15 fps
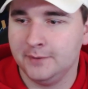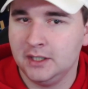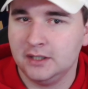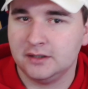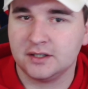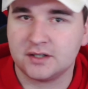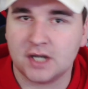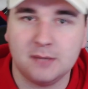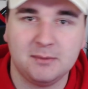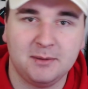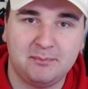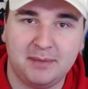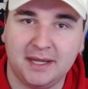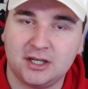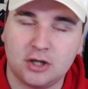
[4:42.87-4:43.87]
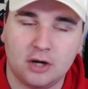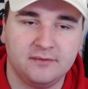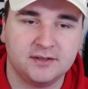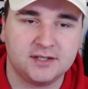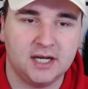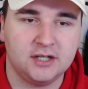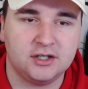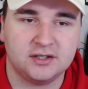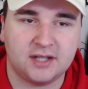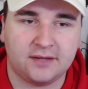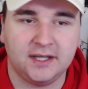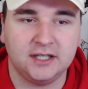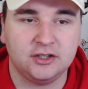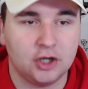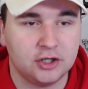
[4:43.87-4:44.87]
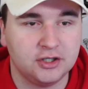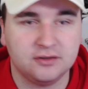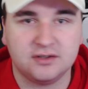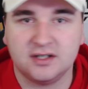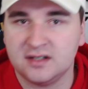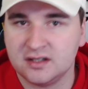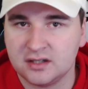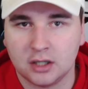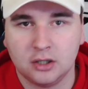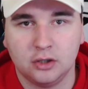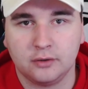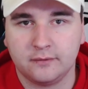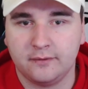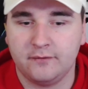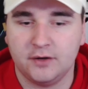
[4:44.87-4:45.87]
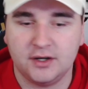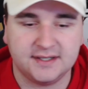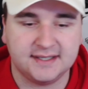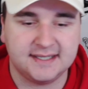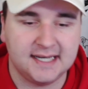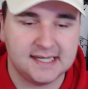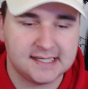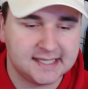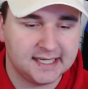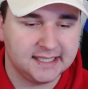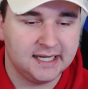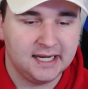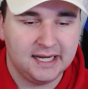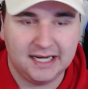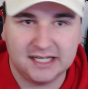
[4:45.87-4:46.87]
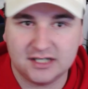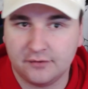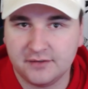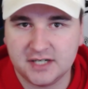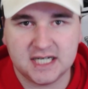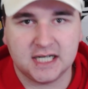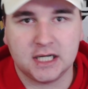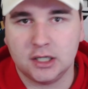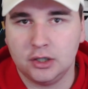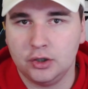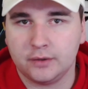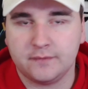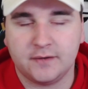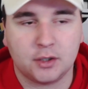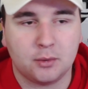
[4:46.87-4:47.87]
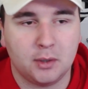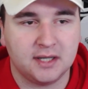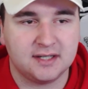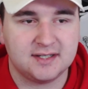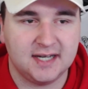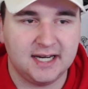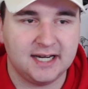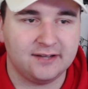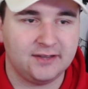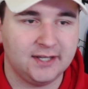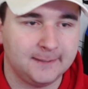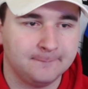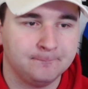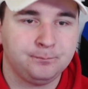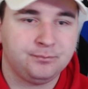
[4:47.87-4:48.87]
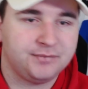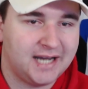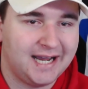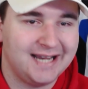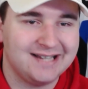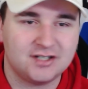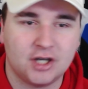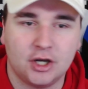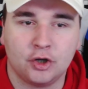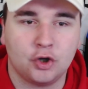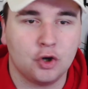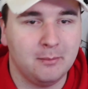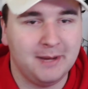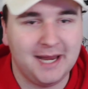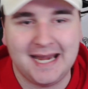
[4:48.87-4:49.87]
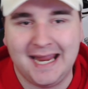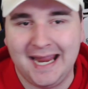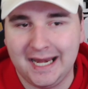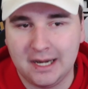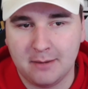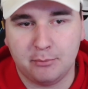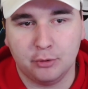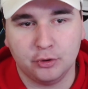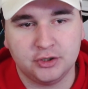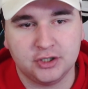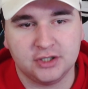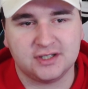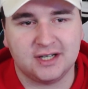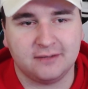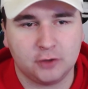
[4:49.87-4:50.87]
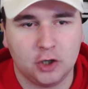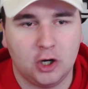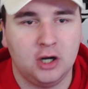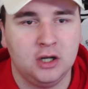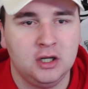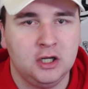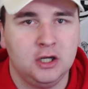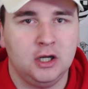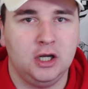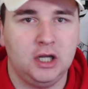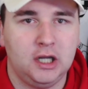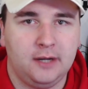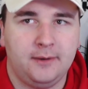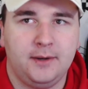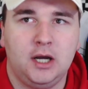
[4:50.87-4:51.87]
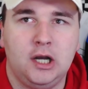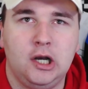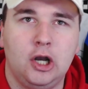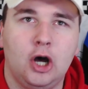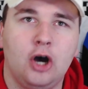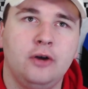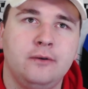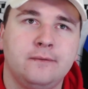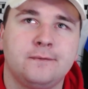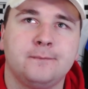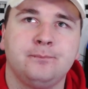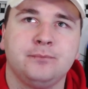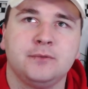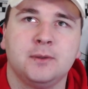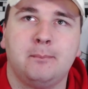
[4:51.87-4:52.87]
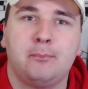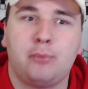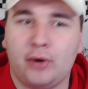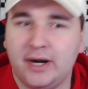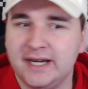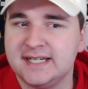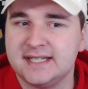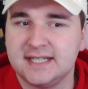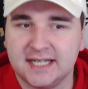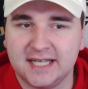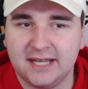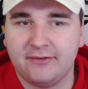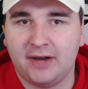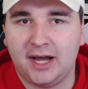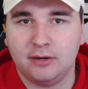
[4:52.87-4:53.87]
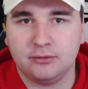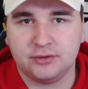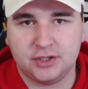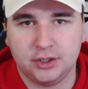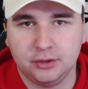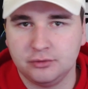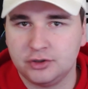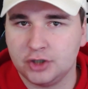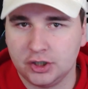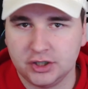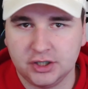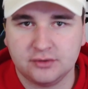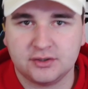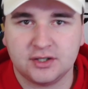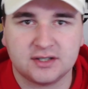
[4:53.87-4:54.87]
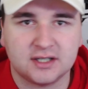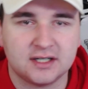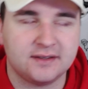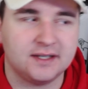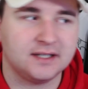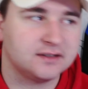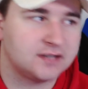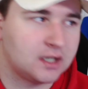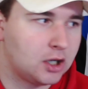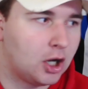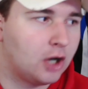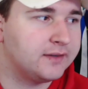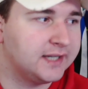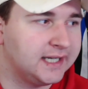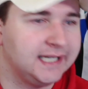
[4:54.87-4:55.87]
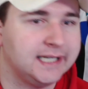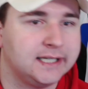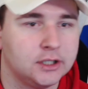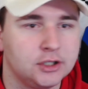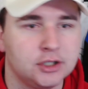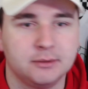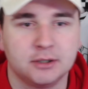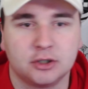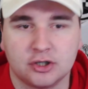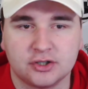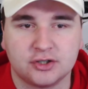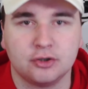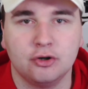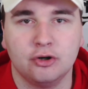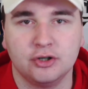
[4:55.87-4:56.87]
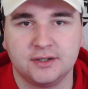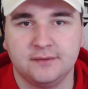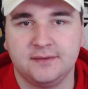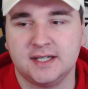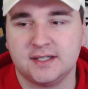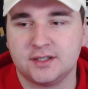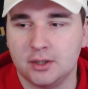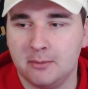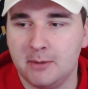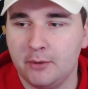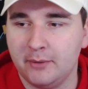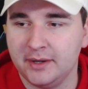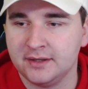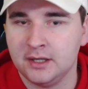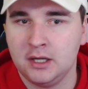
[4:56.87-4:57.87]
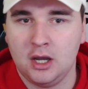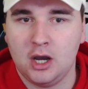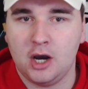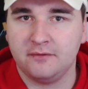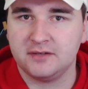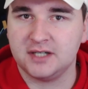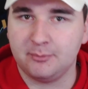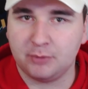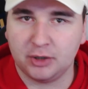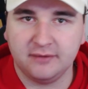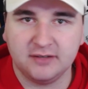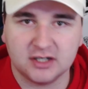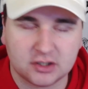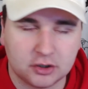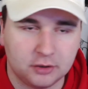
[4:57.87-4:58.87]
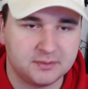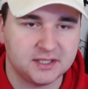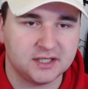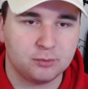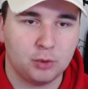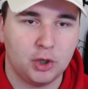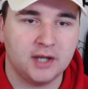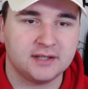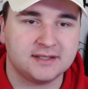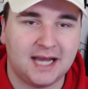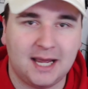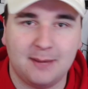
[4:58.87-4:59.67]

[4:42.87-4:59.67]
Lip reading: there's going to be big conversations. I think John Eustace is going to look for versatility. He's obviously going to look for quality, and I think that is going to come in abundance. I've got a lot of praise to give out to John Eustace, and I think there's a lot that he can do across the course of this summer with obviously previous clubs he's worked at,